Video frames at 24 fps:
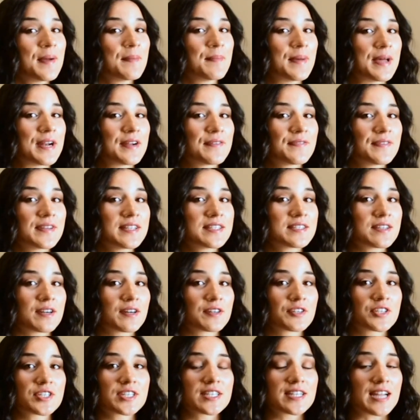benefits
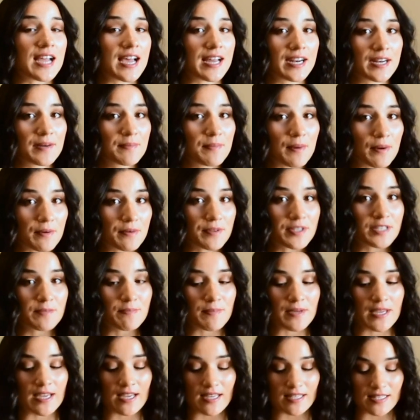are just an added bonus
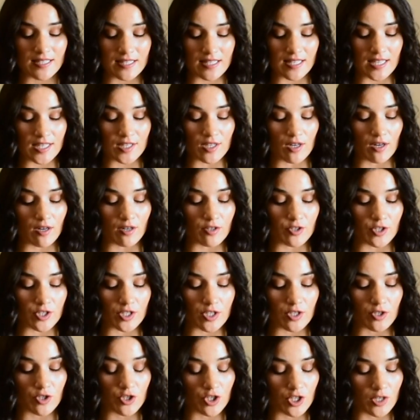because these are
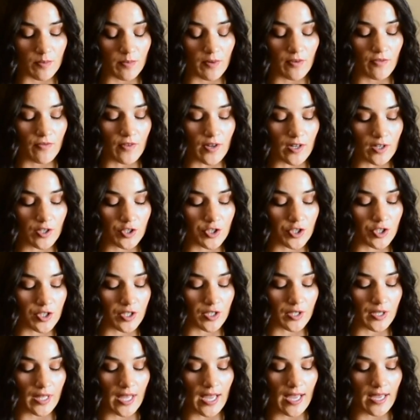just super
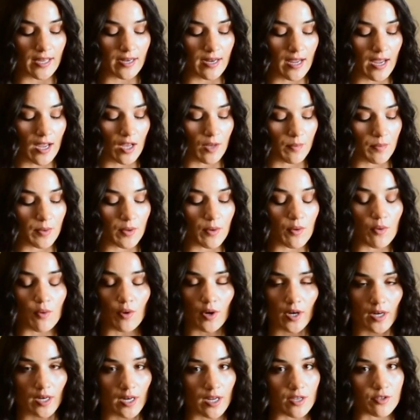functional and help you
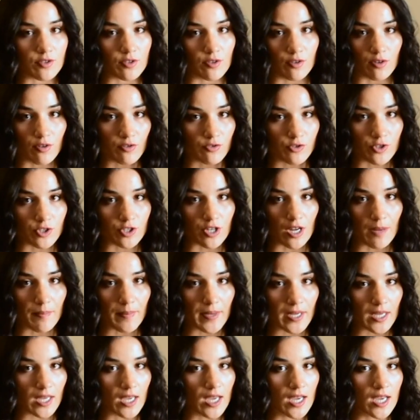organize your grocery
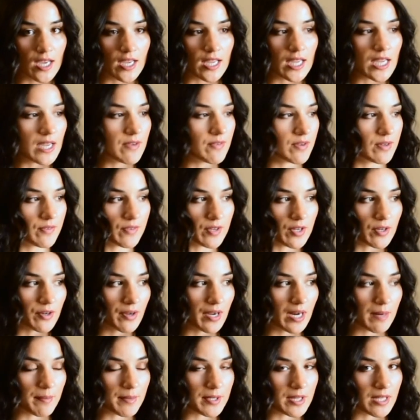shopping. Even if you
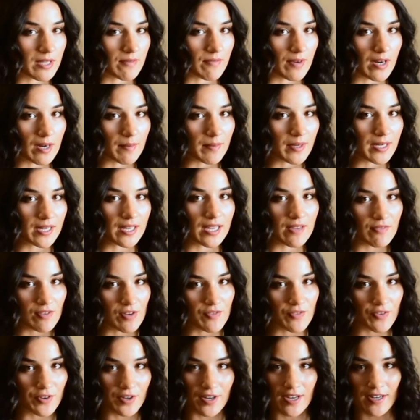don't care about the environment, even
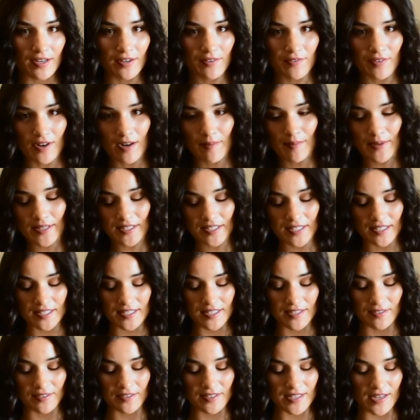if you're not an
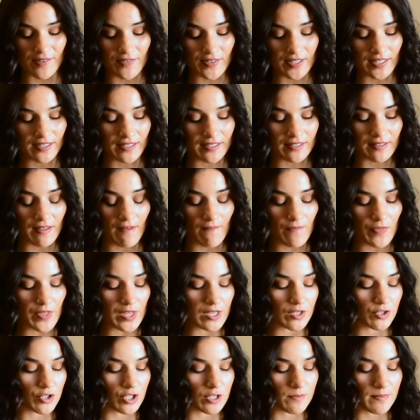environmentalist, you'll definitely love
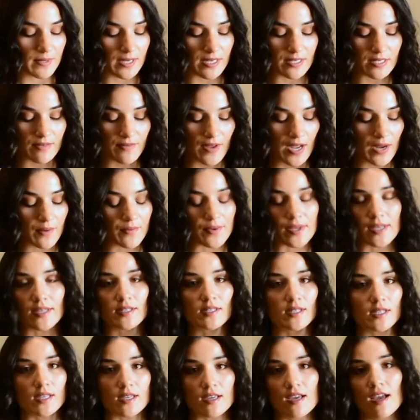these just because of how
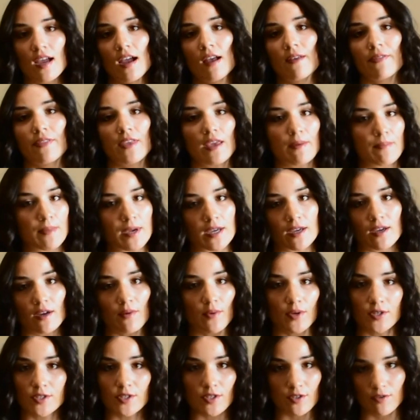easy they make
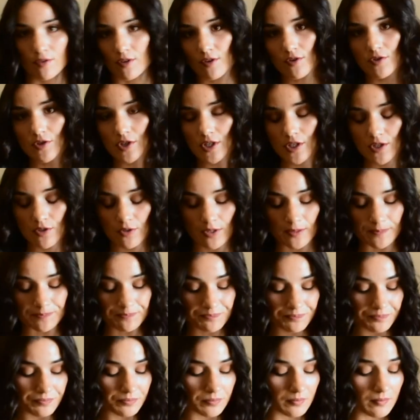going to the grocery store.
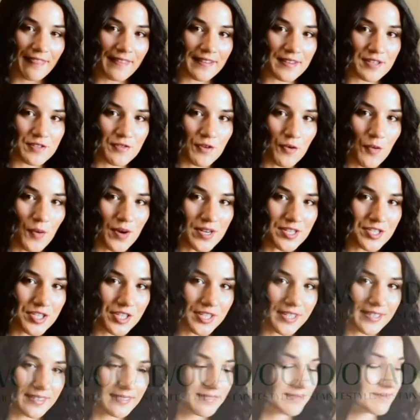Thanks for
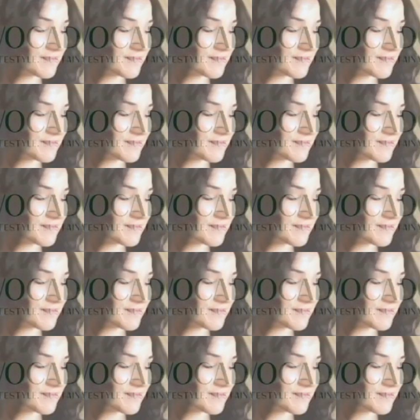watching.